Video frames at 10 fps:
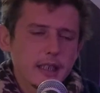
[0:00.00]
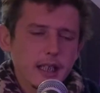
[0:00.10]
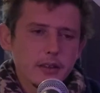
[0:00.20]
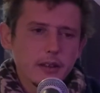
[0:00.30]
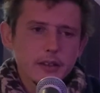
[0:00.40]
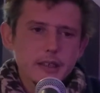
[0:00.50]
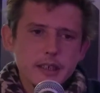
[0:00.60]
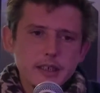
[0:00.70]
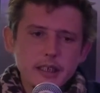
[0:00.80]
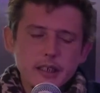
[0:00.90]
this technology
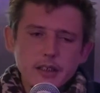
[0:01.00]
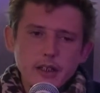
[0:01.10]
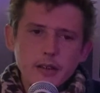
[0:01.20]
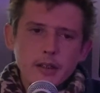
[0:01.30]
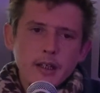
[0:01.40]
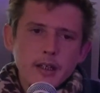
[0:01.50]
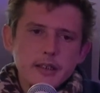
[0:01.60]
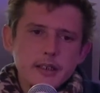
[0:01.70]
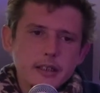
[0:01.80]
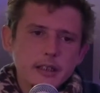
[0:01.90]
and said, you know,
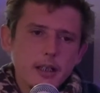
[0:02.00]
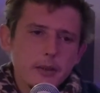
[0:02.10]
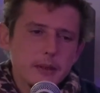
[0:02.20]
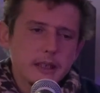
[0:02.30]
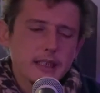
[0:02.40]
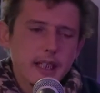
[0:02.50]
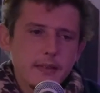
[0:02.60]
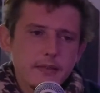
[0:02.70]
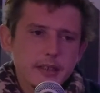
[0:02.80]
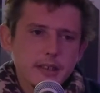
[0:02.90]
this is going to
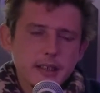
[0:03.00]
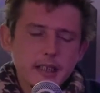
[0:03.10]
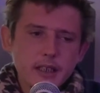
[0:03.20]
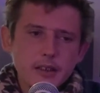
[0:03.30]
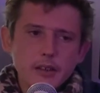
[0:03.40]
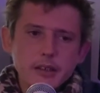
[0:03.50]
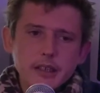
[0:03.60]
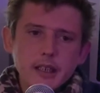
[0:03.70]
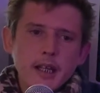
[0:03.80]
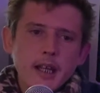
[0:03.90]
enslave us to
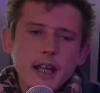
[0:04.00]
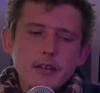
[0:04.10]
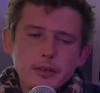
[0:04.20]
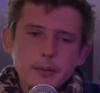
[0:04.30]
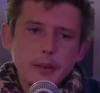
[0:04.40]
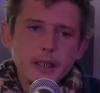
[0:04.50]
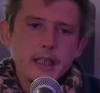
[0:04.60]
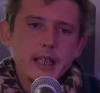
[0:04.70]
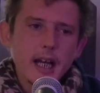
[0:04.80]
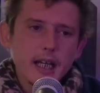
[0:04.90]
technology.
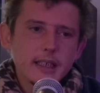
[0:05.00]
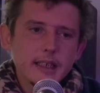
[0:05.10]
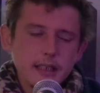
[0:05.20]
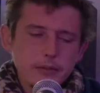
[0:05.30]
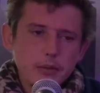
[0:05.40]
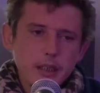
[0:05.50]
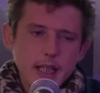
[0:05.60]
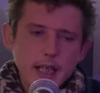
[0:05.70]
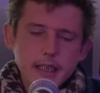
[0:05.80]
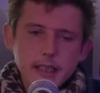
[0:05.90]
Everybody can't live
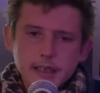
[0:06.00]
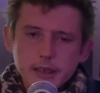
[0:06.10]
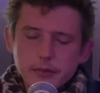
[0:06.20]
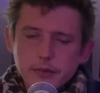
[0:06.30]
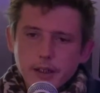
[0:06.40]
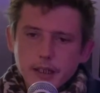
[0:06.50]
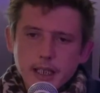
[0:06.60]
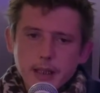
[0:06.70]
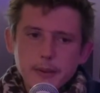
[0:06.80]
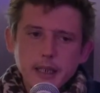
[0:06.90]
without their cell phone
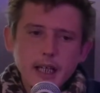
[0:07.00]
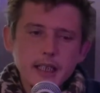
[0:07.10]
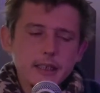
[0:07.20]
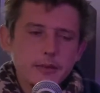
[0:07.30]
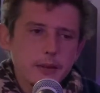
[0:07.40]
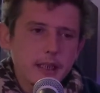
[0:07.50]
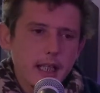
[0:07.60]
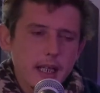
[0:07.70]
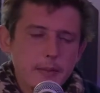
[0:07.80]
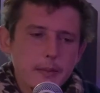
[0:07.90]
now. We can't live
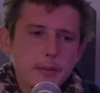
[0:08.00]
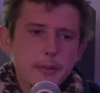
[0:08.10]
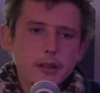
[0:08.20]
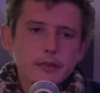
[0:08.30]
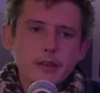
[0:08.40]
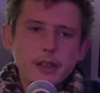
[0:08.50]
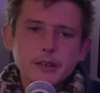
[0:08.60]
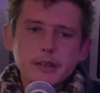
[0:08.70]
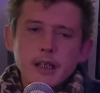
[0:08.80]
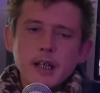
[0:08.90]
without our mobile
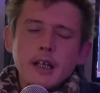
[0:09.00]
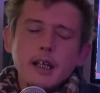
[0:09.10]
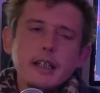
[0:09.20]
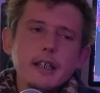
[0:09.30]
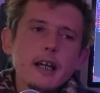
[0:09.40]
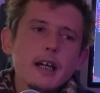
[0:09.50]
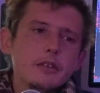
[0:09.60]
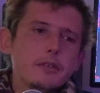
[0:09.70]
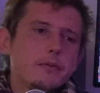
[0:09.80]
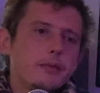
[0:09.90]
phones. And in
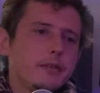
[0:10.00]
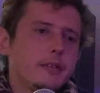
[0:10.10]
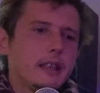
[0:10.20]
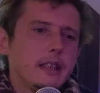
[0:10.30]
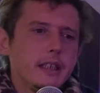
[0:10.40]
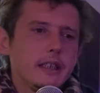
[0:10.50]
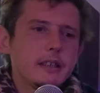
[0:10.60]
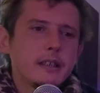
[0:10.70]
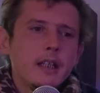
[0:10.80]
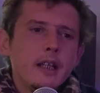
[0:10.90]
150
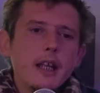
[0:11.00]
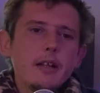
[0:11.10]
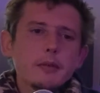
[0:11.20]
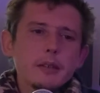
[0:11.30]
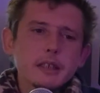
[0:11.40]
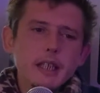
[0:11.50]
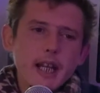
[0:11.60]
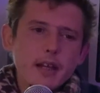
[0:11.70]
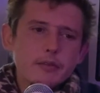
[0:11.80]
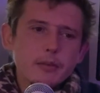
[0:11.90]
years, everyone's going
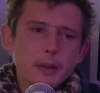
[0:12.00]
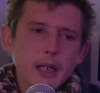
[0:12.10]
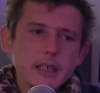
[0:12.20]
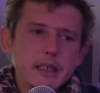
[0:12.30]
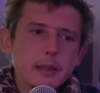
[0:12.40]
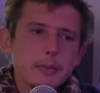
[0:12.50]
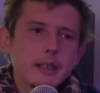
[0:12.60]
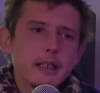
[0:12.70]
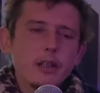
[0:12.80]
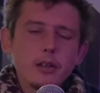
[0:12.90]
to have the brain chip
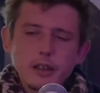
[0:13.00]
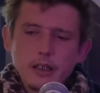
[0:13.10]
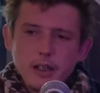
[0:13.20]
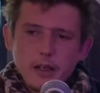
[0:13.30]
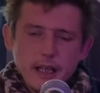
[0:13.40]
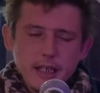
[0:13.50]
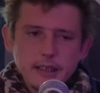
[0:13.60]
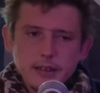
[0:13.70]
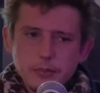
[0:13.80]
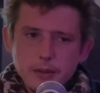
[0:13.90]
and they're not going to know how
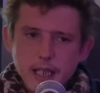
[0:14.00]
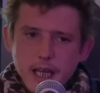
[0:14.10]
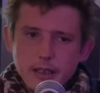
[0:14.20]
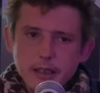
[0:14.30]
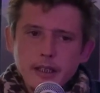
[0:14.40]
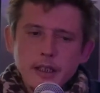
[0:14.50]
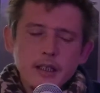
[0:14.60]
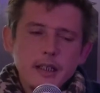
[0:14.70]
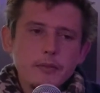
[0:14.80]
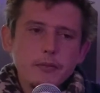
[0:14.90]
to live without it.
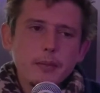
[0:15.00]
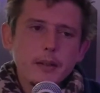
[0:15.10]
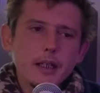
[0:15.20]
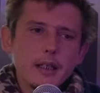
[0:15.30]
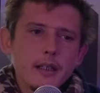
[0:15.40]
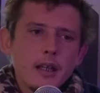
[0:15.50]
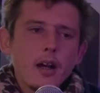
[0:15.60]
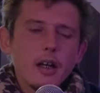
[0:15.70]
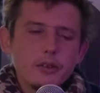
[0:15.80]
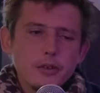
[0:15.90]
Inf- and
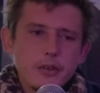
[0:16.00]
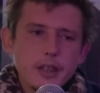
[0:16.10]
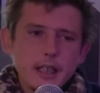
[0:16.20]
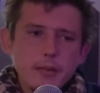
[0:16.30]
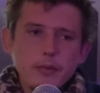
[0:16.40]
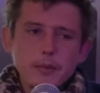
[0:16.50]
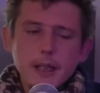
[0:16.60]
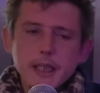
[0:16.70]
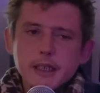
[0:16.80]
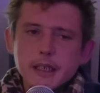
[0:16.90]
I do think
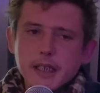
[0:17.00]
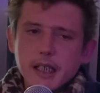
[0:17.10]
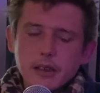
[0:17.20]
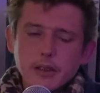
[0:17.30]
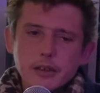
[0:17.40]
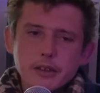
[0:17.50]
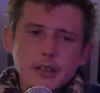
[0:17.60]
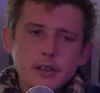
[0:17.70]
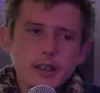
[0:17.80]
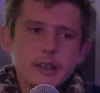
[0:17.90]
information
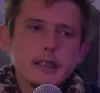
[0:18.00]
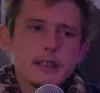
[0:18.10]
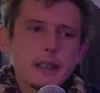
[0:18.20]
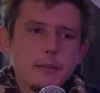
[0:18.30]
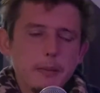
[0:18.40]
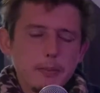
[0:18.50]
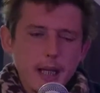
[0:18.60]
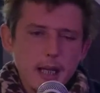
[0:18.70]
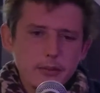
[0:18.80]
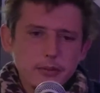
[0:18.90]
technology like this can be
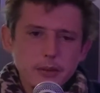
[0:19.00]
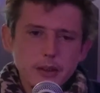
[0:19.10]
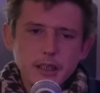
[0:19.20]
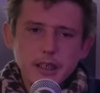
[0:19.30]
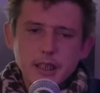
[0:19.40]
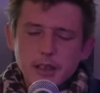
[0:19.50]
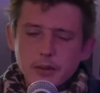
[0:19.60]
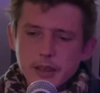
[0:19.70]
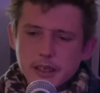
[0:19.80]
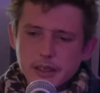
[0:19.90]
powerful. It can
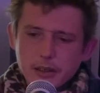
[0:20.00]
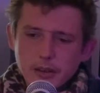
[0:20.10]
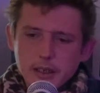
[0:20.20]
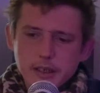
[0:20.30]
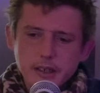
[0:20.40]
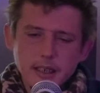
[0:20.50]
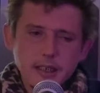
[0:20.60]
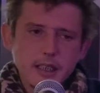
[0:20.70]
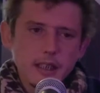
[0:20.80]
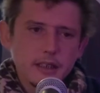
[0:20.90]
increase knowledge and
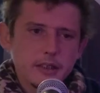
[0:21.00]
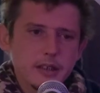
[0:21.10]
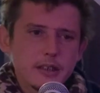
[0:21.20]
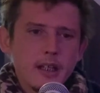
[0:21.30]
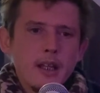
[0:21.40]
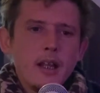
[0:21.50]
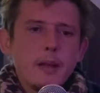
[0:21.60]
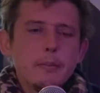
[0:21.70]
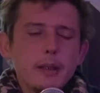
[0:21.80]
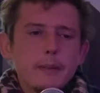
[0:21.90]
intelligence.
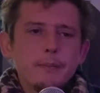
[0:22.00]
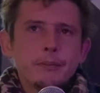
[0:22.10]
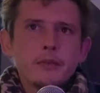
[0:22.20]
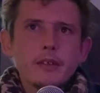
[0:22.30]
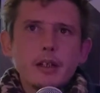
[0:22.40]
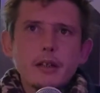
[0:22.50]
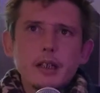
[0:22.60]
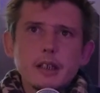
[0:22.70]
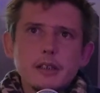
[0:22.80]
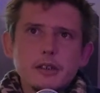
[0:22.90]
But there
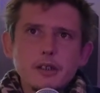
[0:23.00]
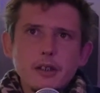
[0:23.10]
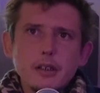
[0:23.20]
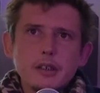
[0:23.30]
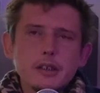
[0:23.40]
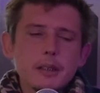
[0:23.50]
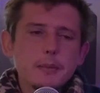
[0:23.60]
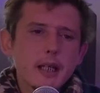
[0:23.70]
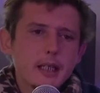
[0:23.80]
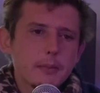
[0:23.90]
are concerns
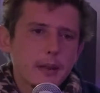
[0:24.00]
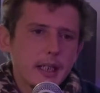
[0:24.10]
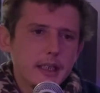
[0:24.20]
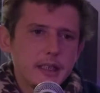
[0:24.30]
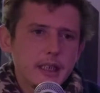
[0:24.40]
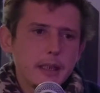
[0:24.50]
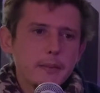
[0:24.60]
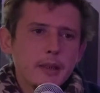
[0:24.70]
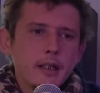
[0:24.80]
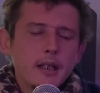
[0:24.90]
about the brain
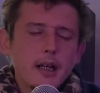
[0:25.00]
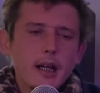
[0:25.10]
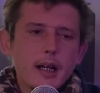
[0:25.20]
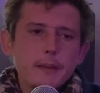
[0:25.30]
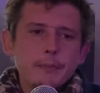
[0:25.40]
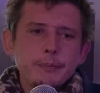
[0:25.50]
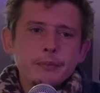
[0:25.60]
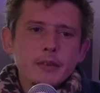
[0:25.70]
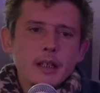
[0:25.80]
chip. Um,